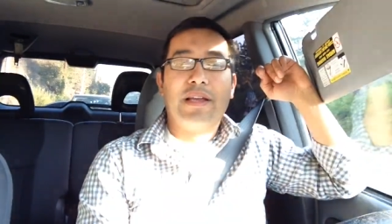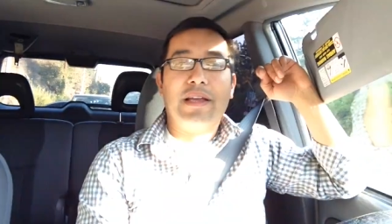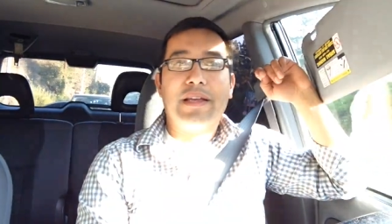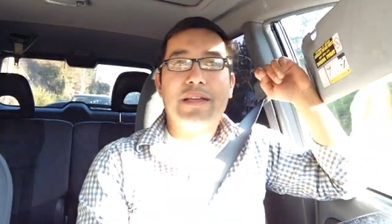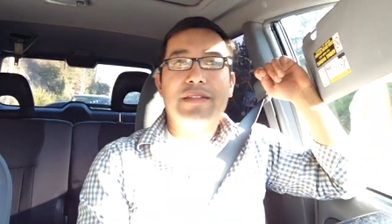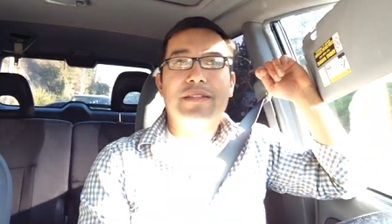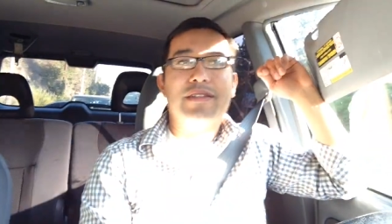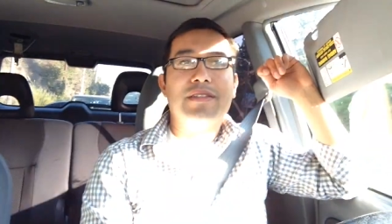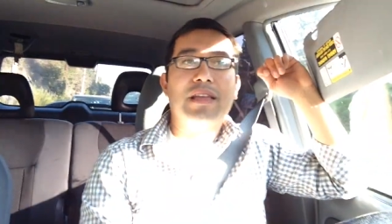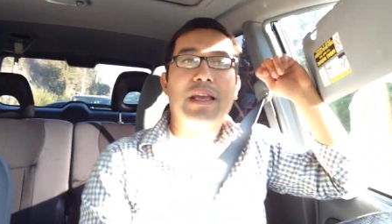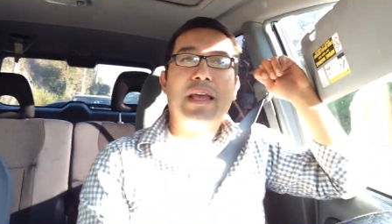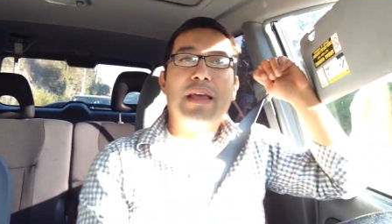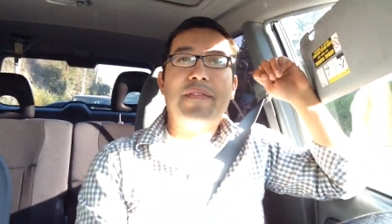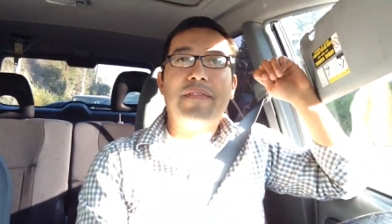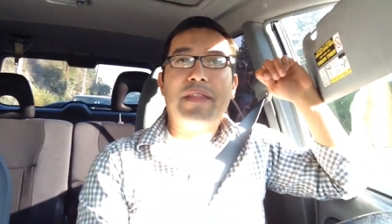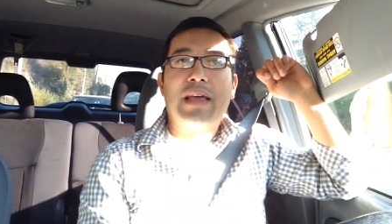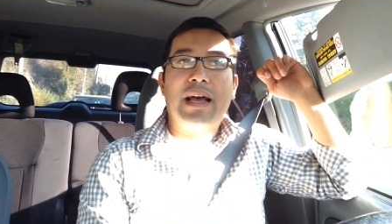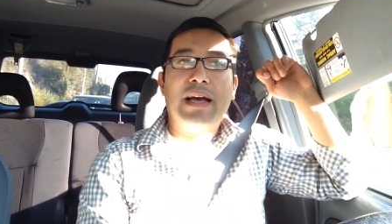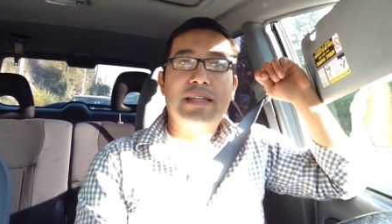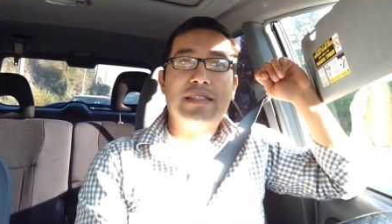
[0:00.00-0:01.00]
And,
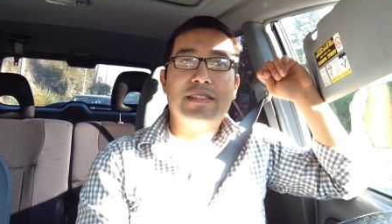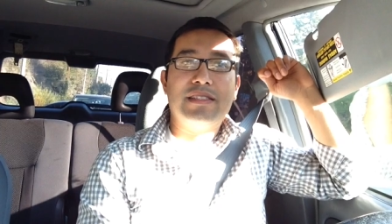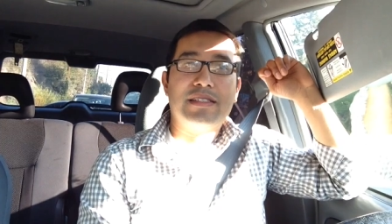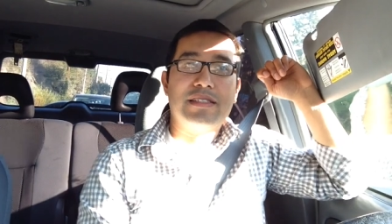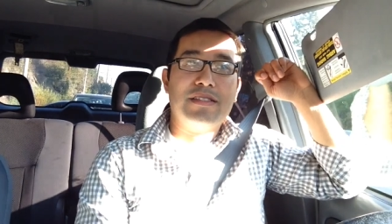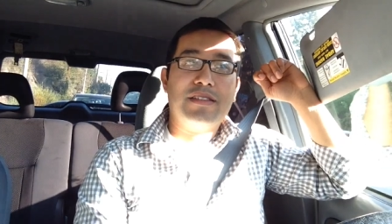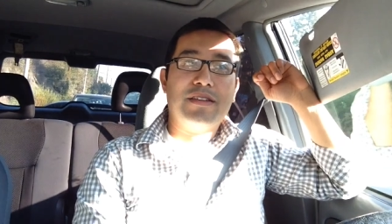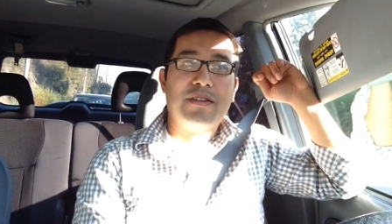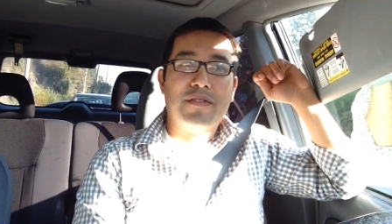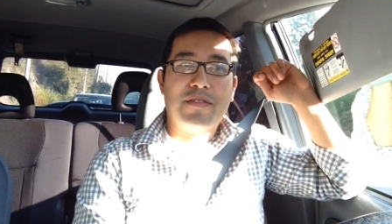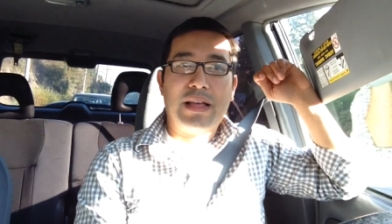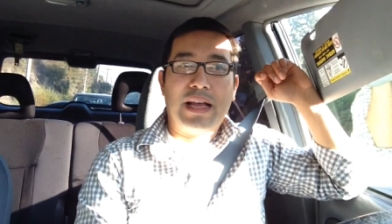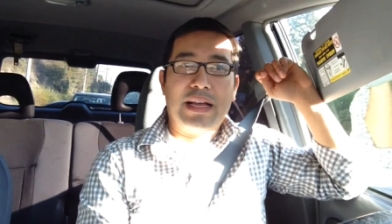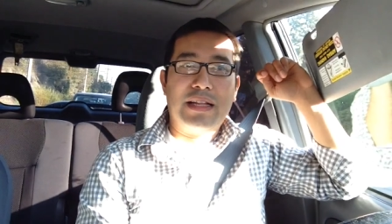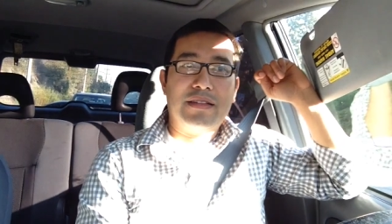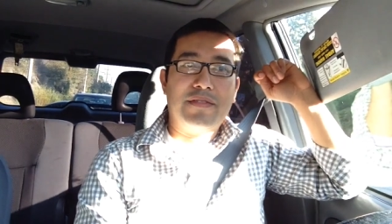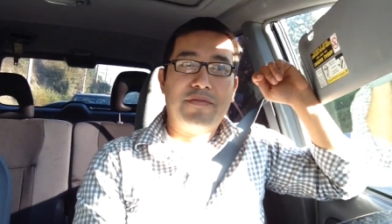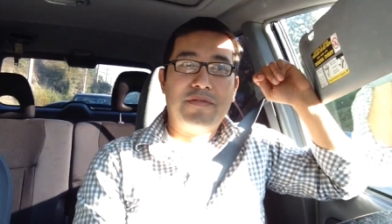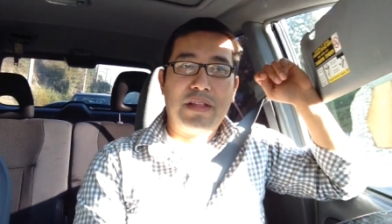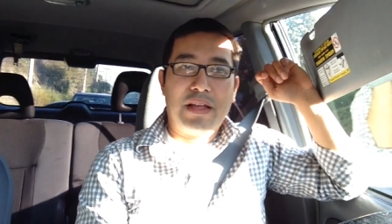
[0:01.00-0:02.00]
and that's, you know,
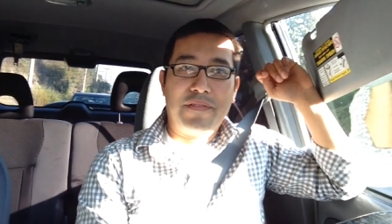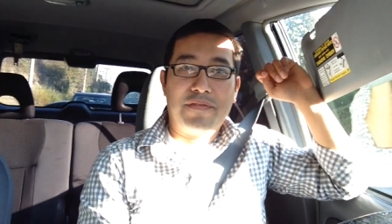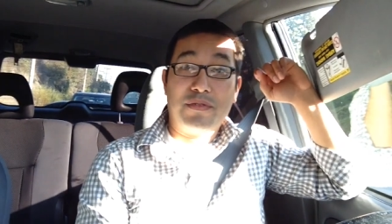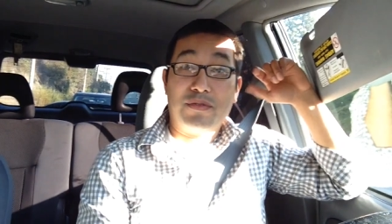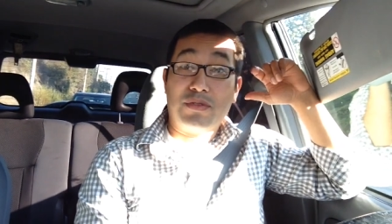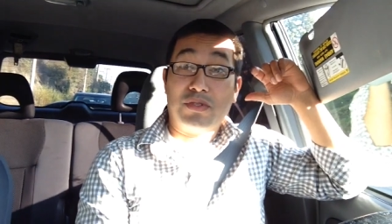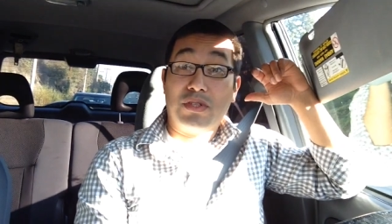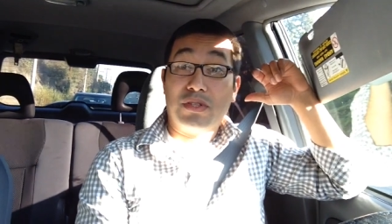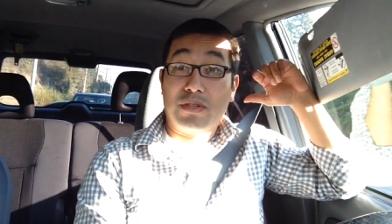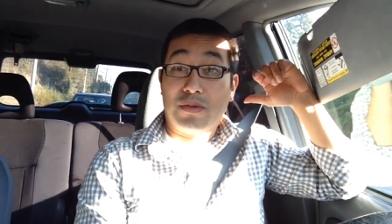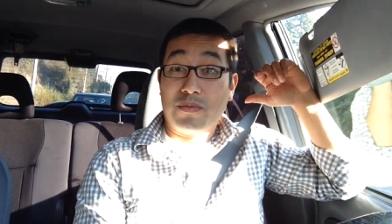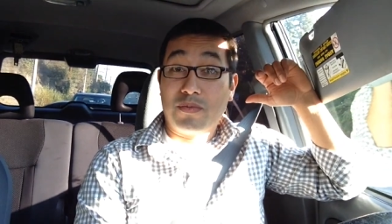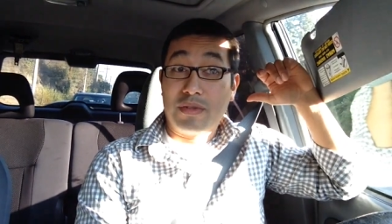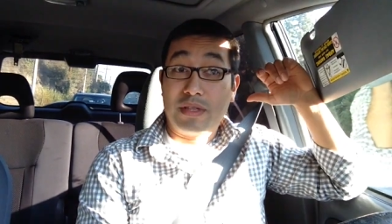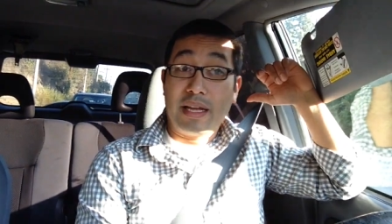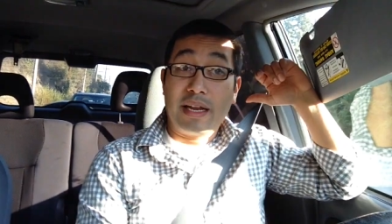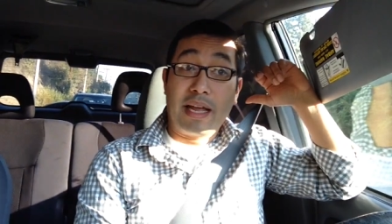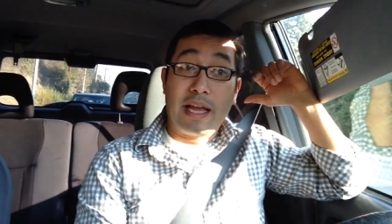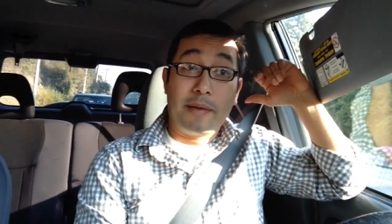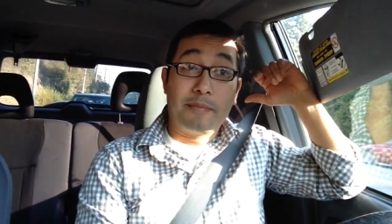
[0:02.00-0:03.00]
that, that feels good
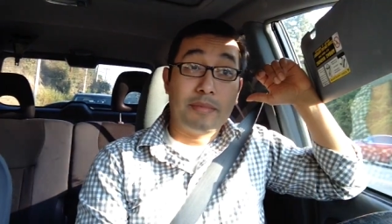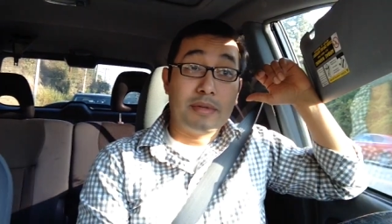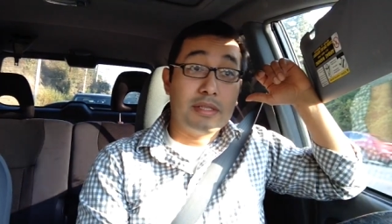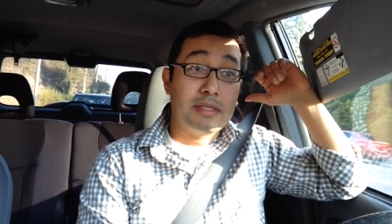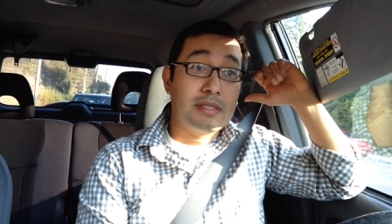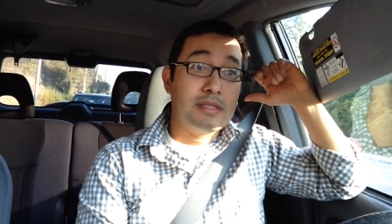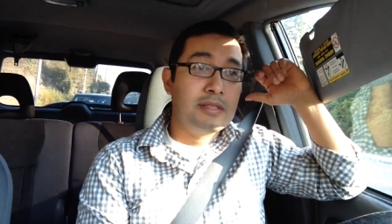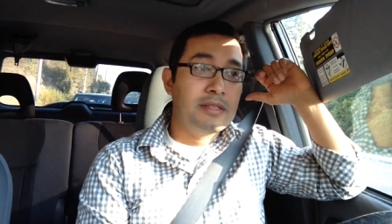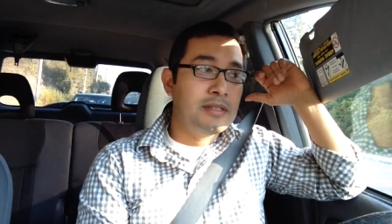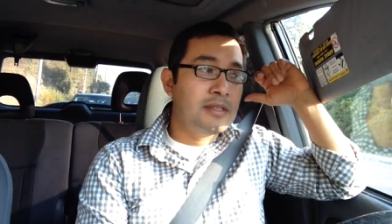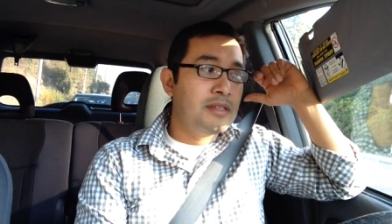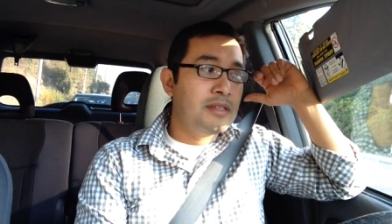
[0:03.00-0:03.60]
when that happens.